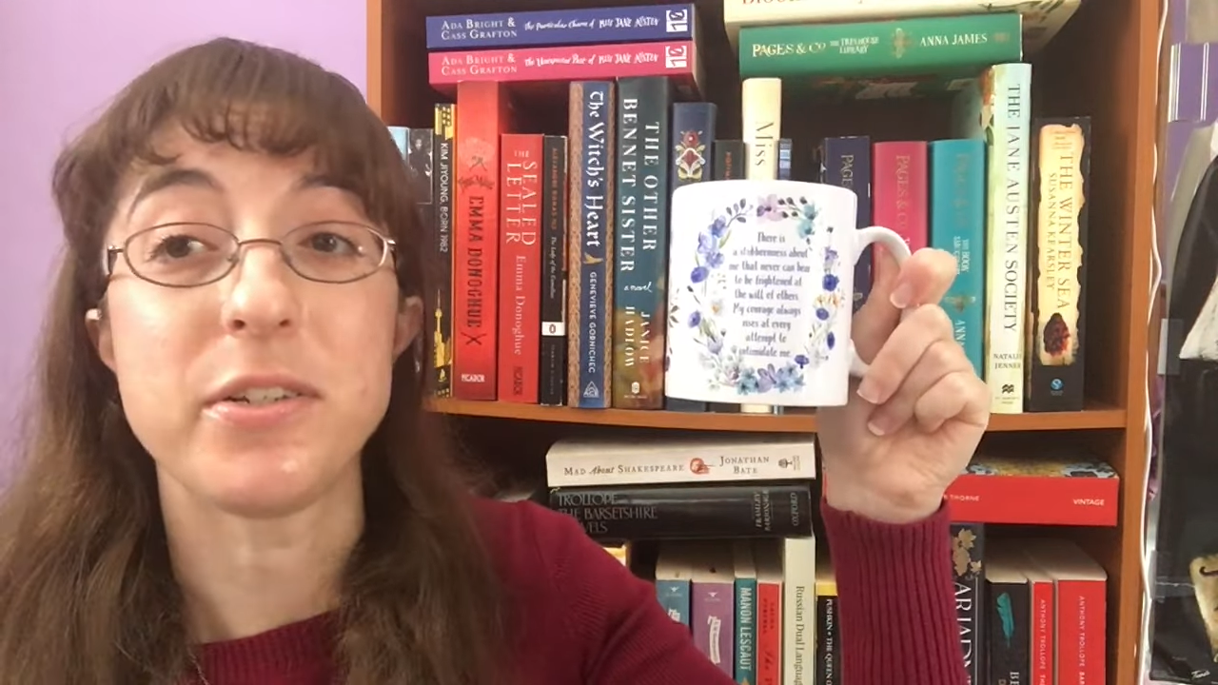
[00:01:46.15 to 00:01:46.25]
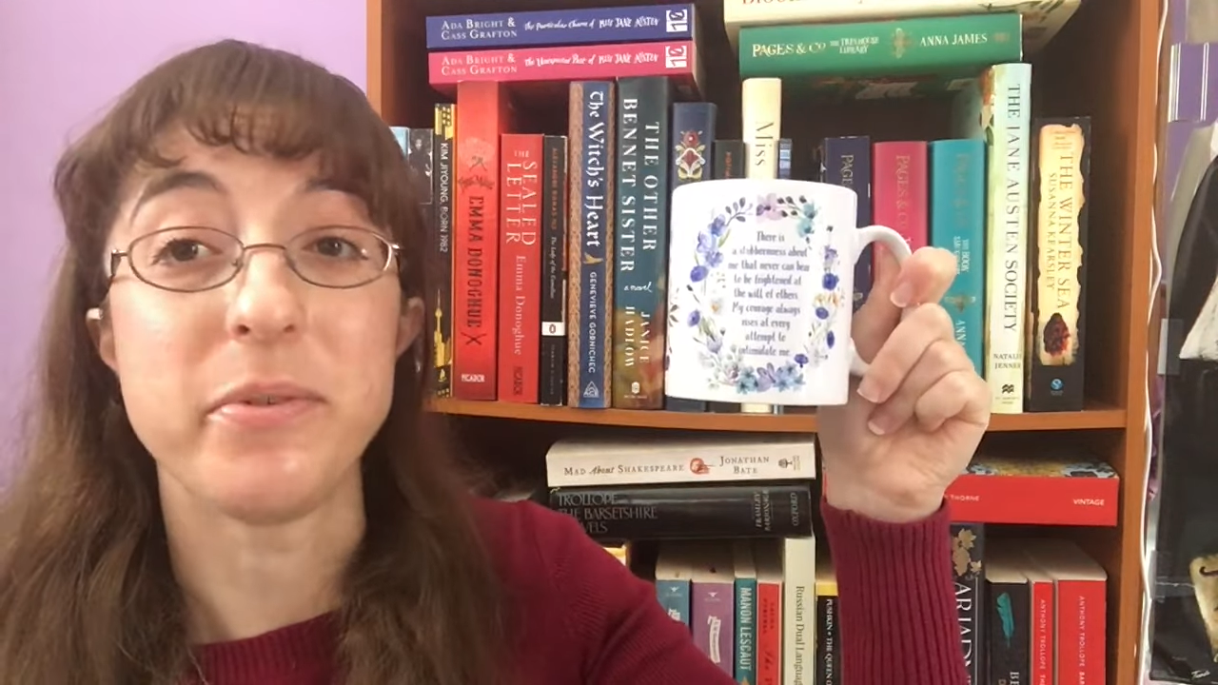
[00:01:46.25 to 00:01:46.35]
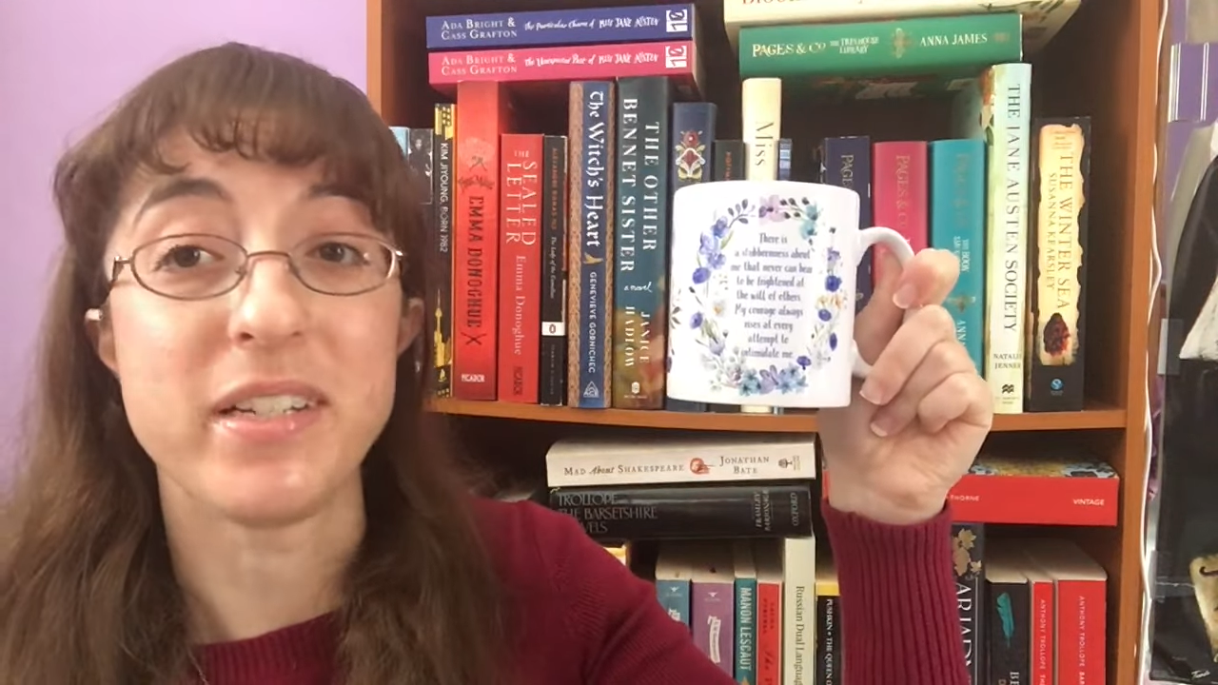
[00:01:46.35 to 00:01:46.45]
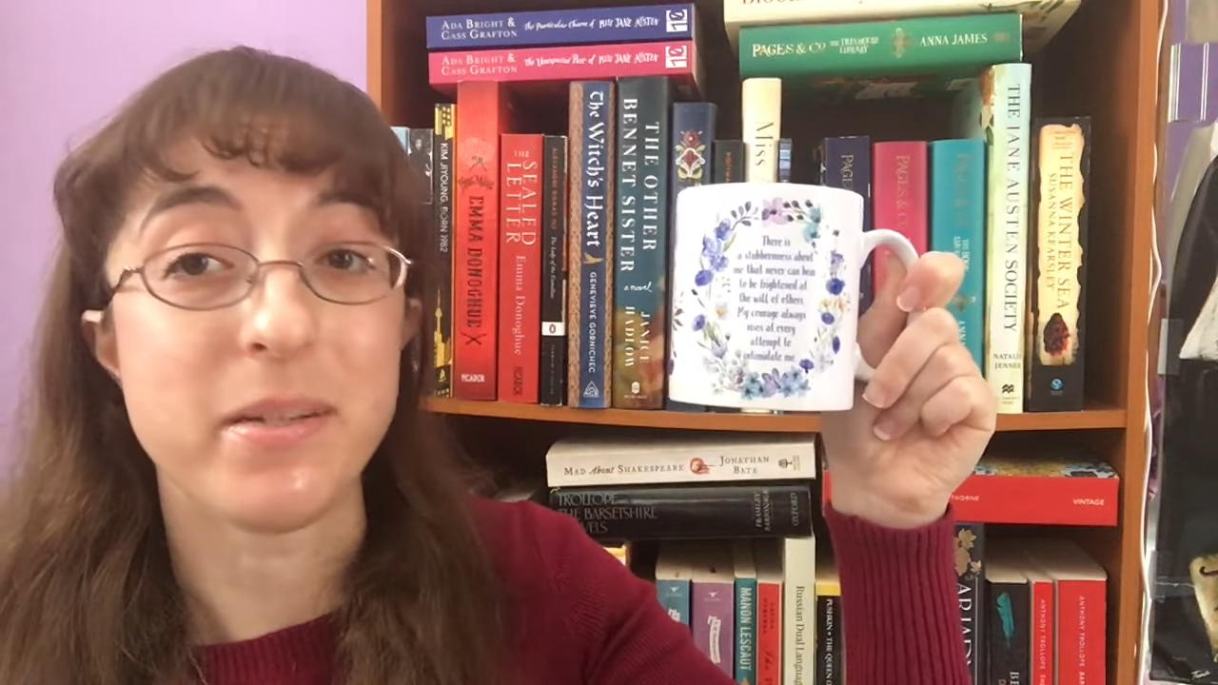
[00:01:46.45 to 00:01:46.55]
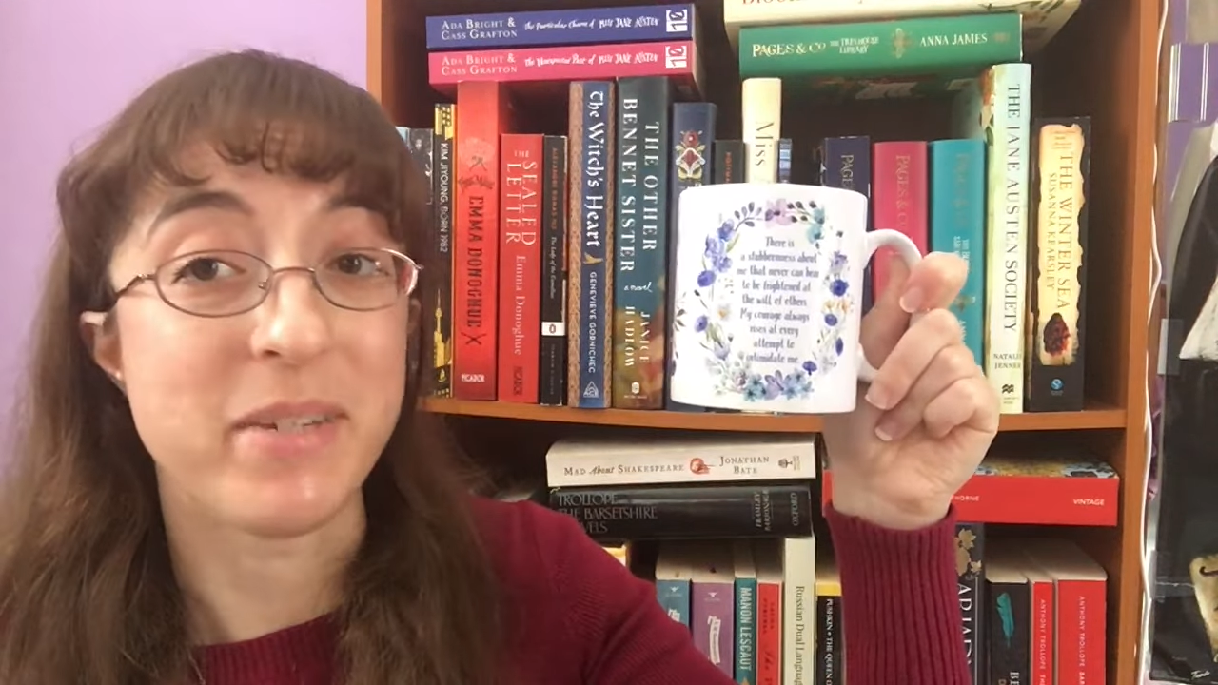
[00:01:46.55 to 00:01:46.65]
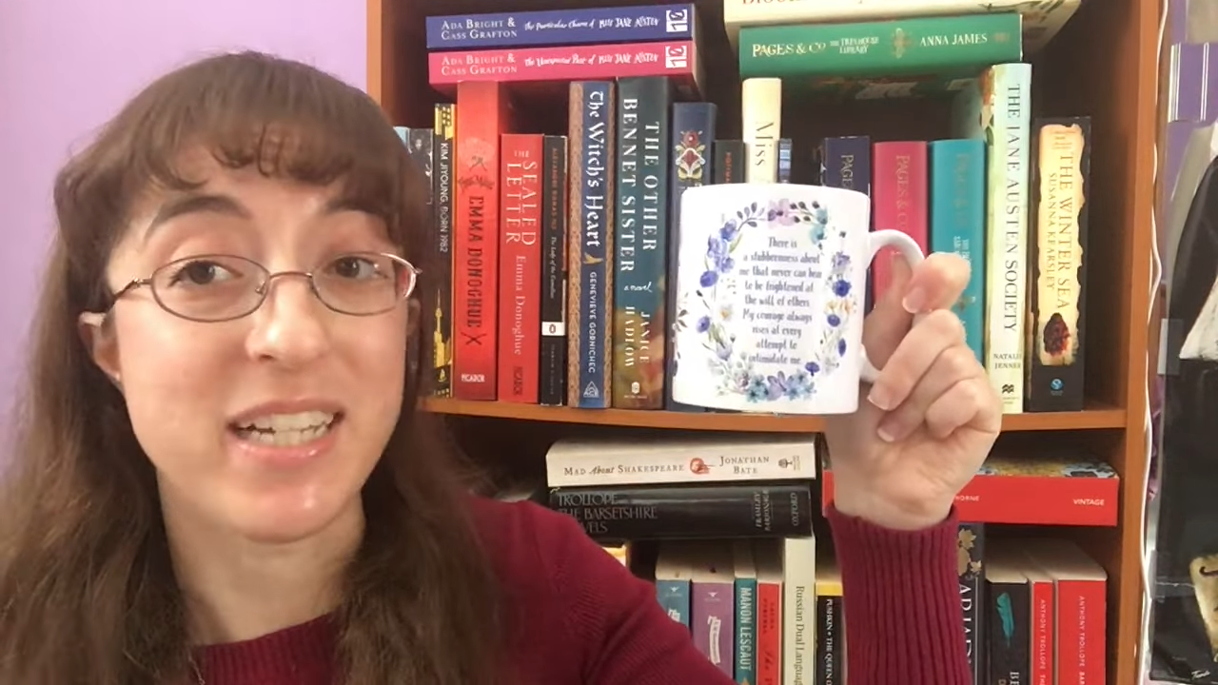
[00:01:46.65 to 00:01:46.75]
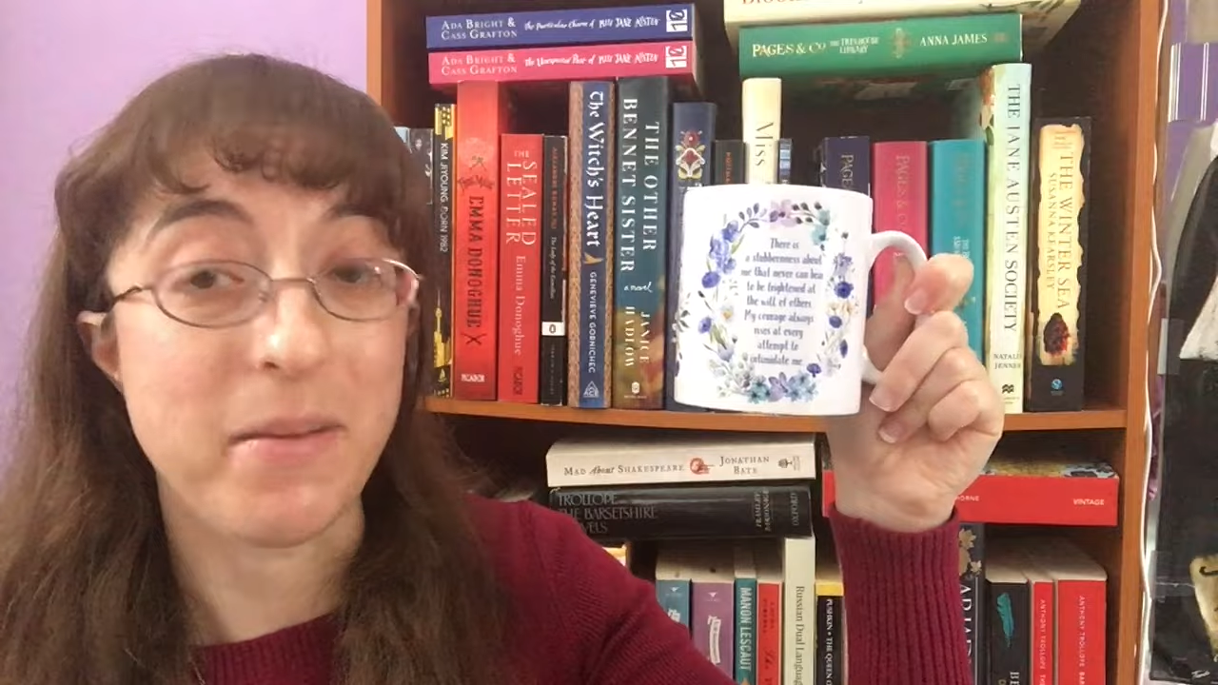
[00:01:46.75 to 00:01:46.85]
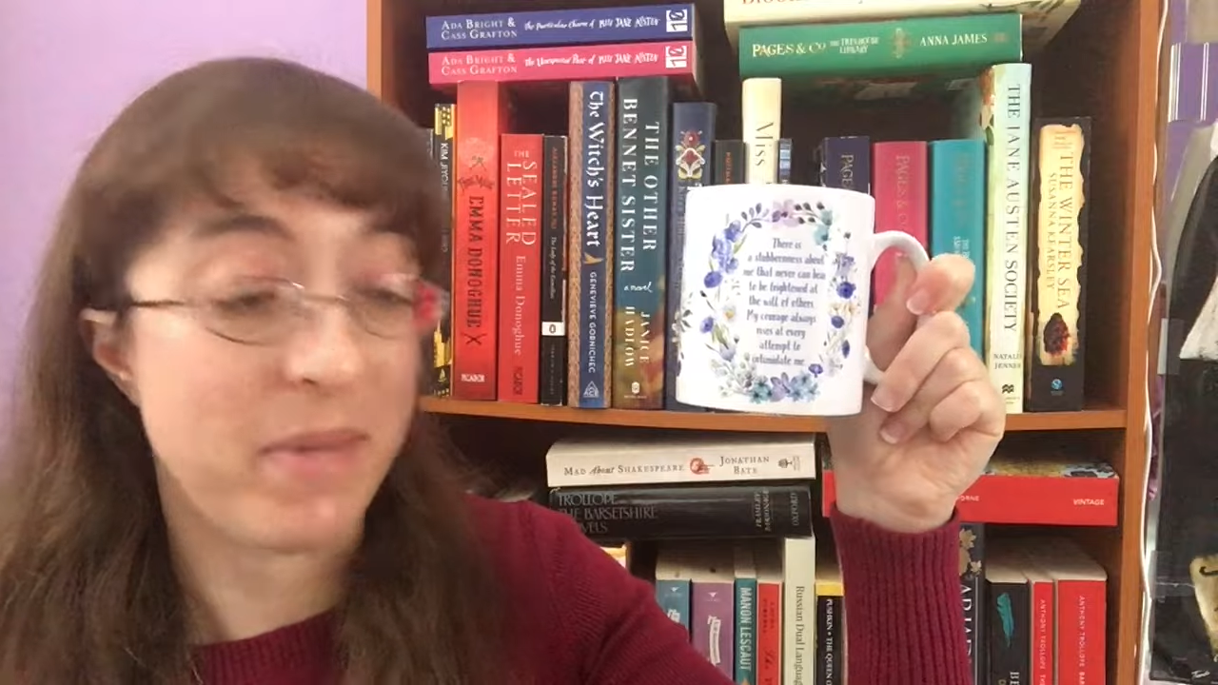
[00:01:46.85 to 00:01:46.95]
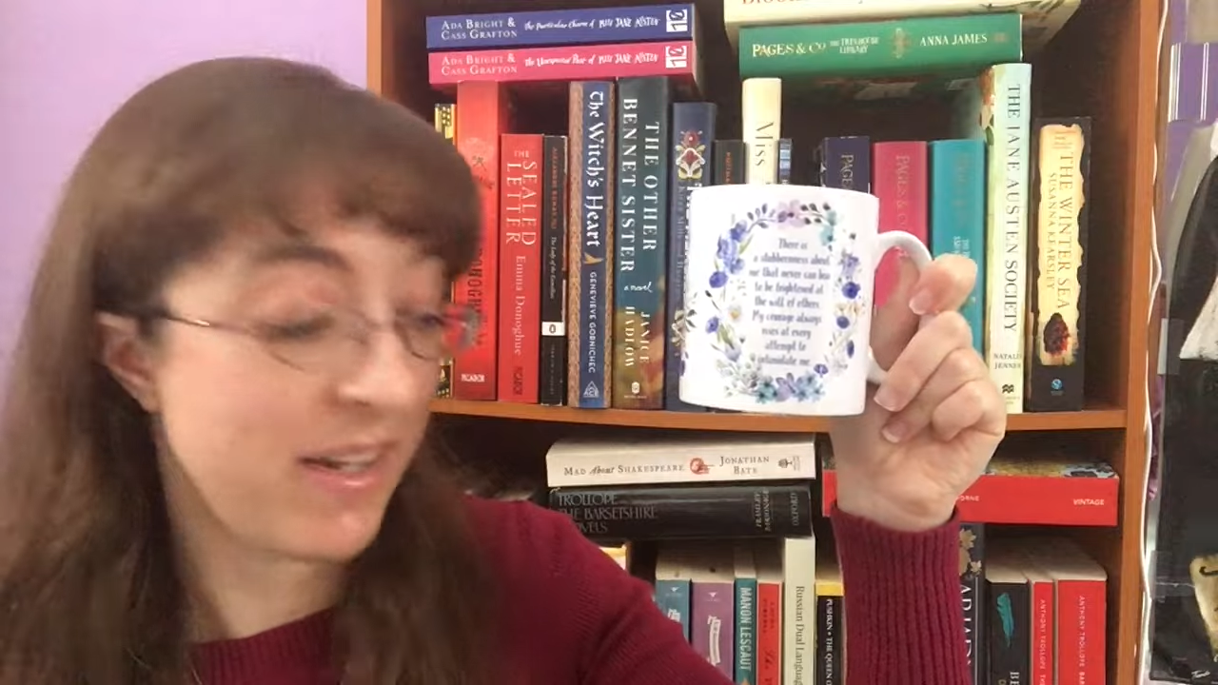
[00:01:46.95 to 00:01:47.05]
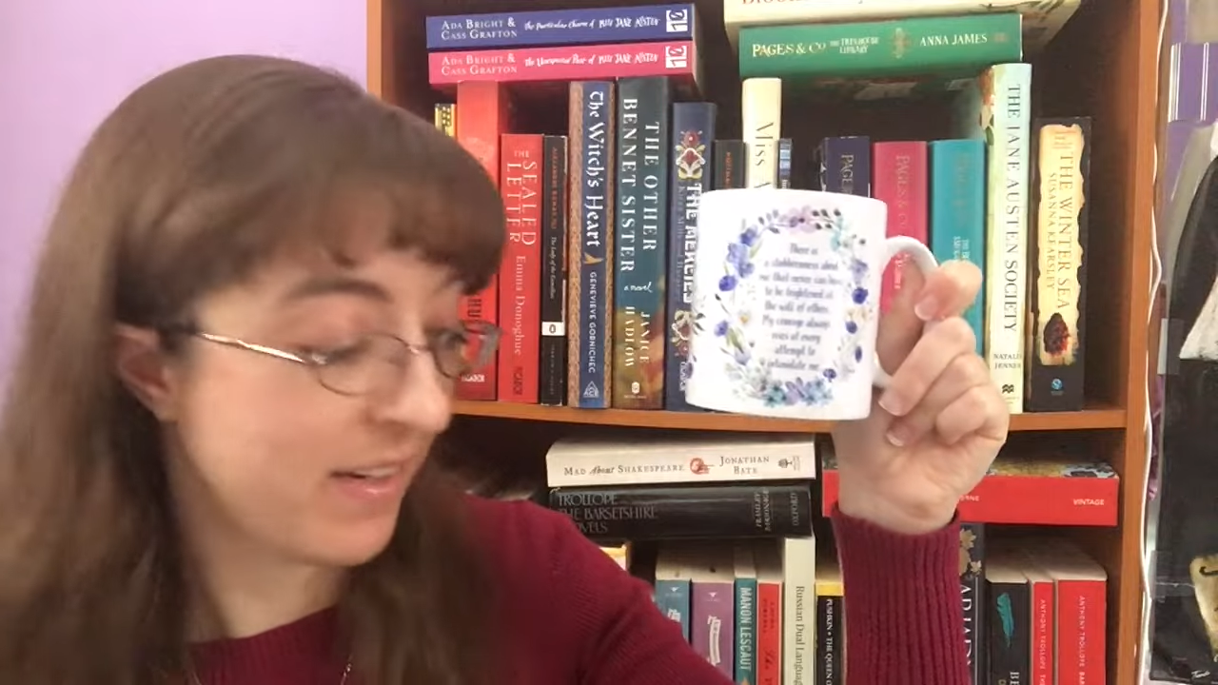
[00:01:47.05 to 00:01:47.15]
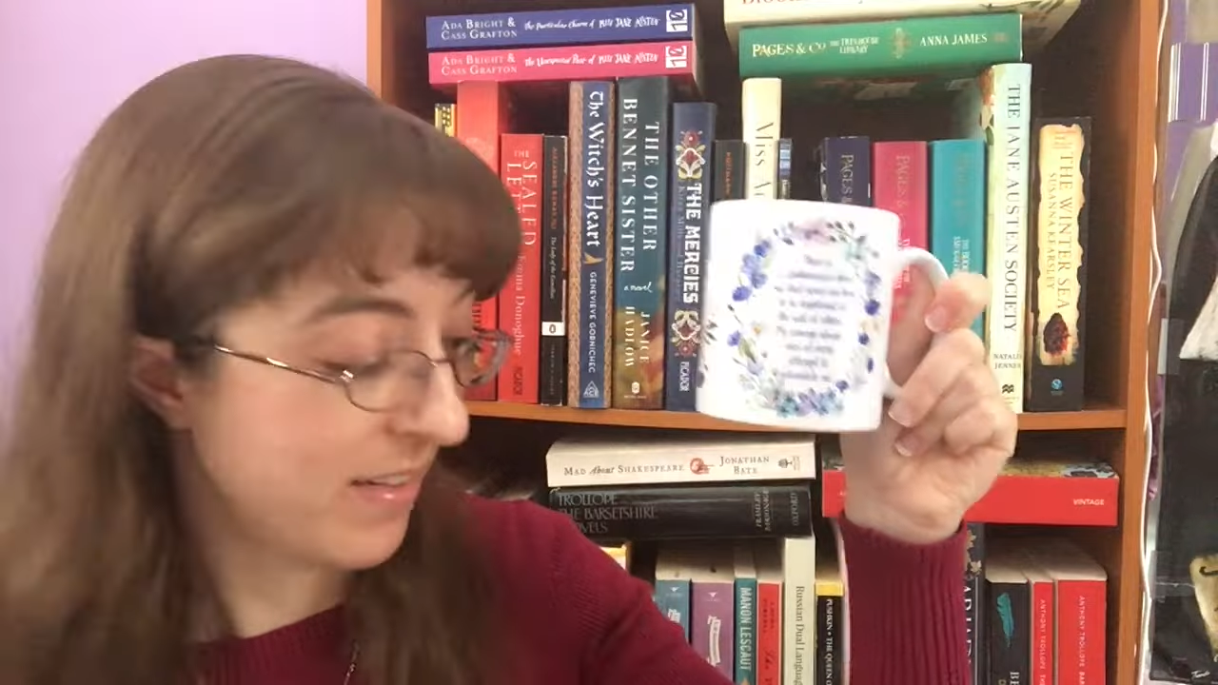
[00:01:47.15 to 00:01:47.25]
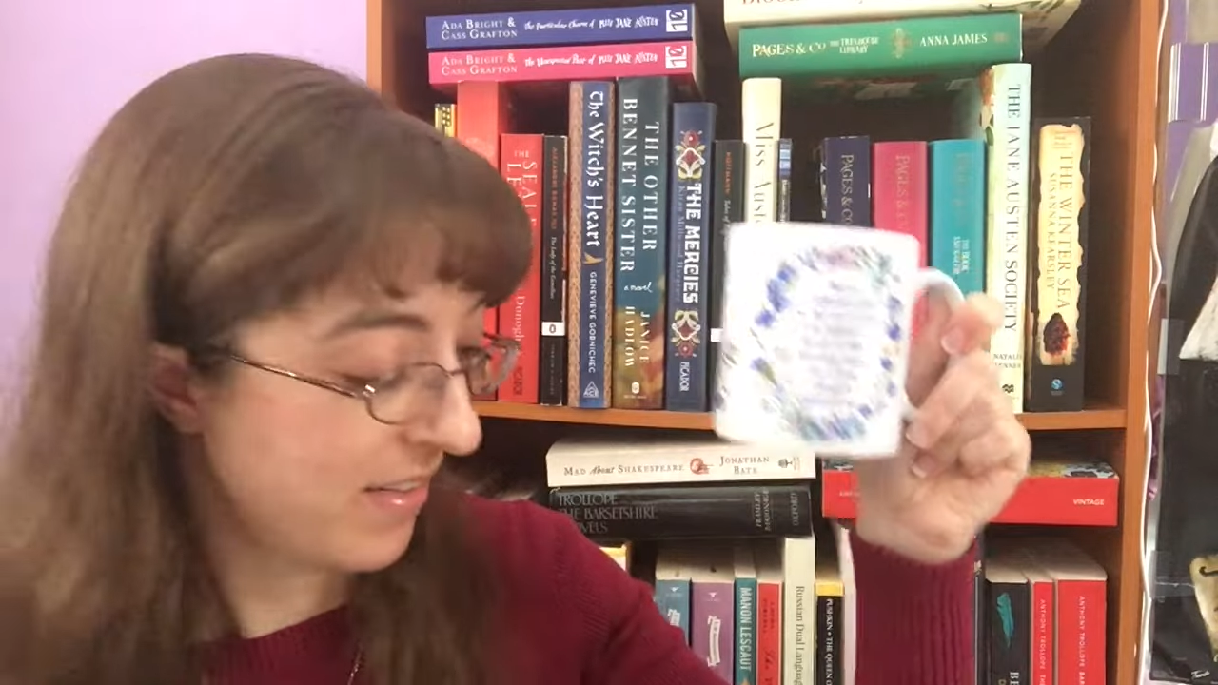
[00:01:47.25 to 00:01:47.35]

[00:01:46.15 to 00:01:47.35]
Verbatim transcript: to intimidate me.